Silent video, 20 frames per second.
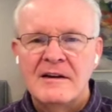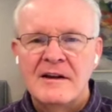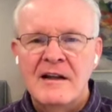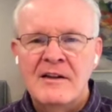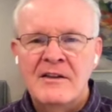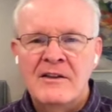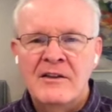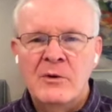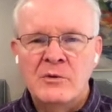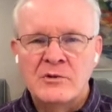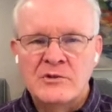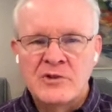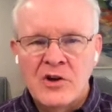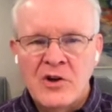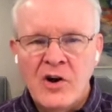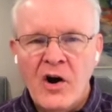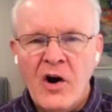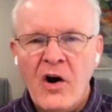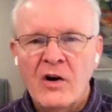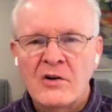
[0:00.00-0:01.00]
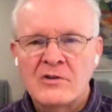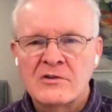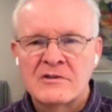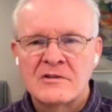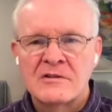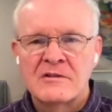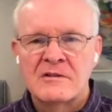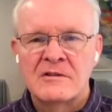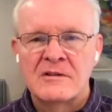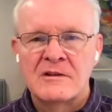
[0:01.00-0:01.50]
And there was a
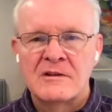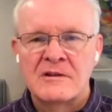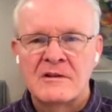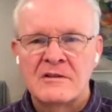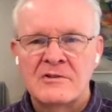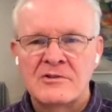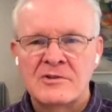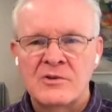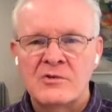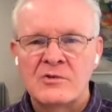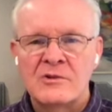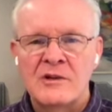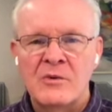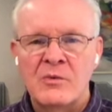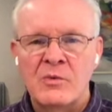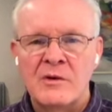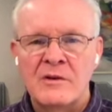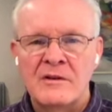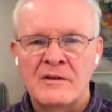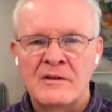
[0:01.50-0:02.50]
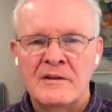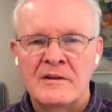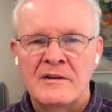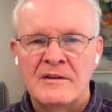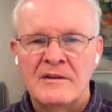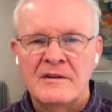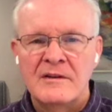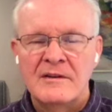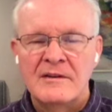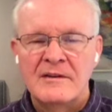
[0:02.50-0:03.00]
cost associated with it.
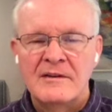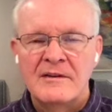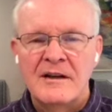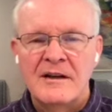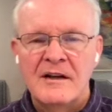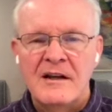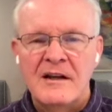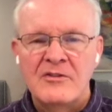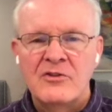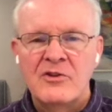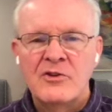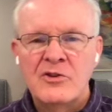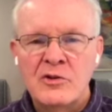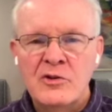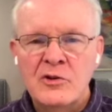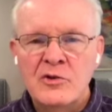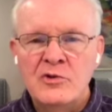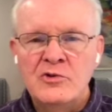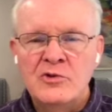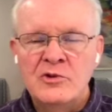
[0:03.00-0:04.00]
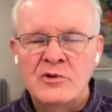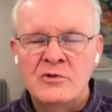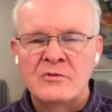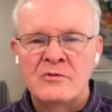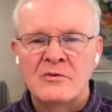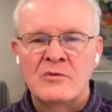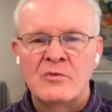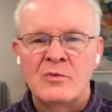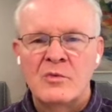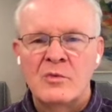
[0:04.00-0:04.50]
The delusion
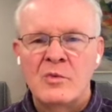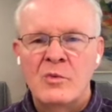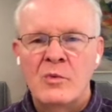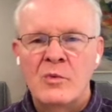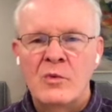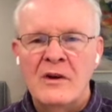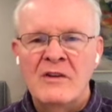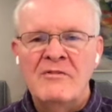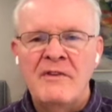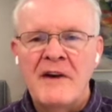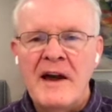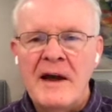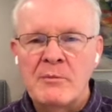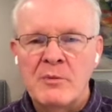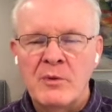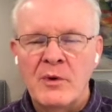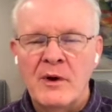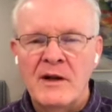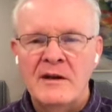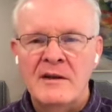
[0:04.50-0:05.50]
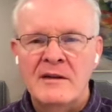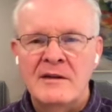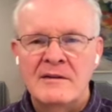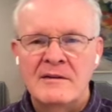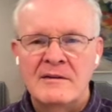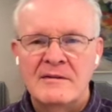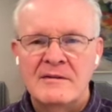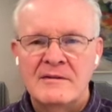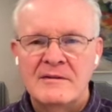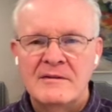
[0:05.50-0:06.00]
evaporated
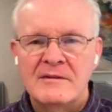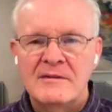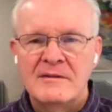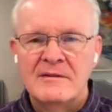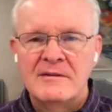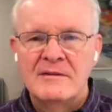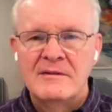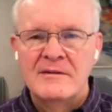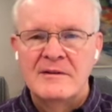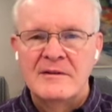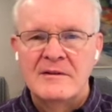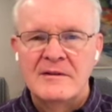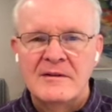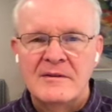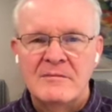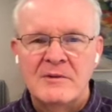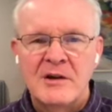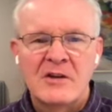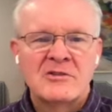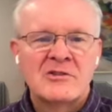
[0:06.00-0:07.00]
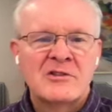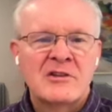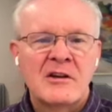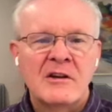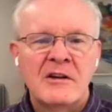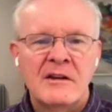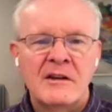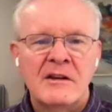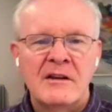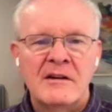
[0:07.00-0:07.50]
because
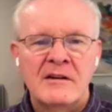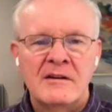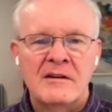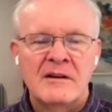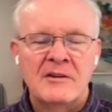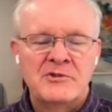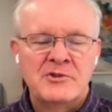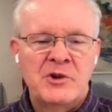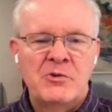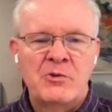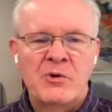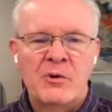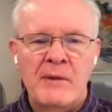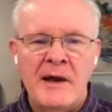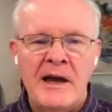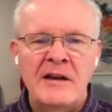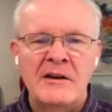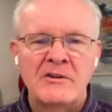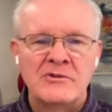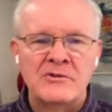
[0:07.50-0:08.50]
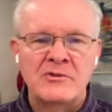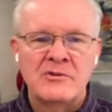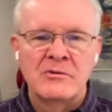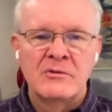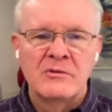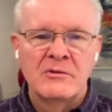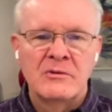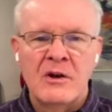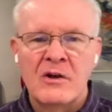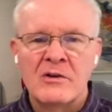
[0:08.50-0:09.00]
suddenly a general manager
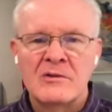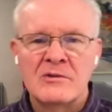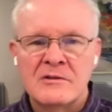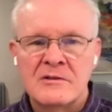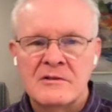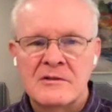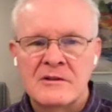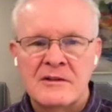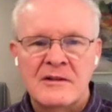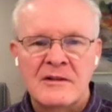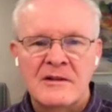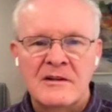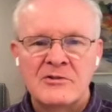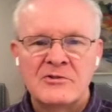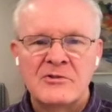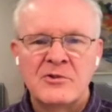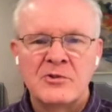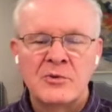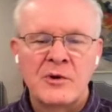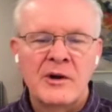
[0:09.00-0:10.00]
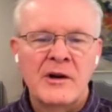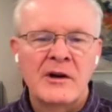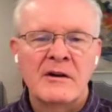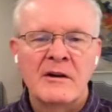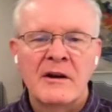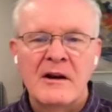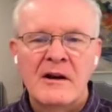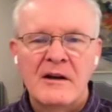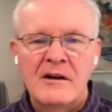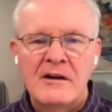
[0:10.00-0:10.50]
lost his
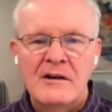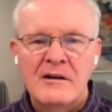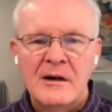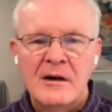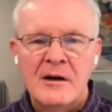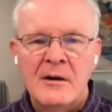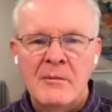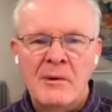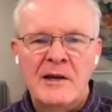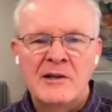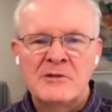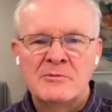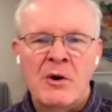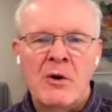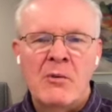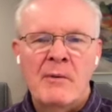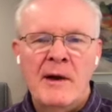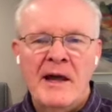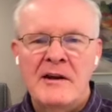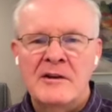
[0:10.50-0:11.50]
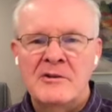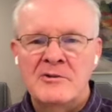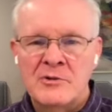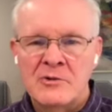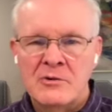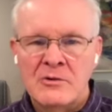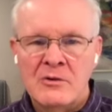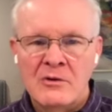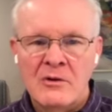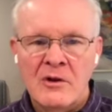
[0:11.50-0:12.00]
career, a baseball
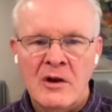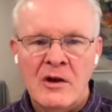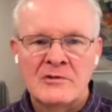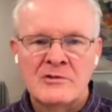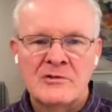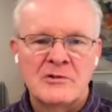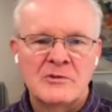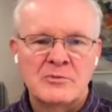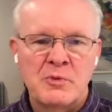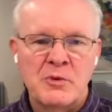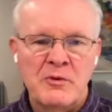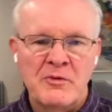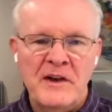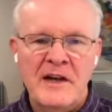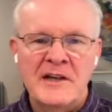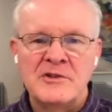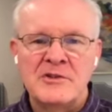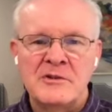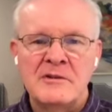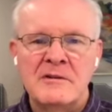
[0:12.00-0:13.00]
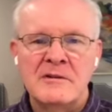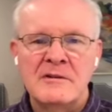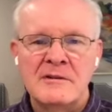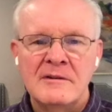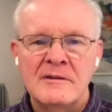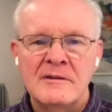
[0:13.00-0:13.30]
manager lost his profession,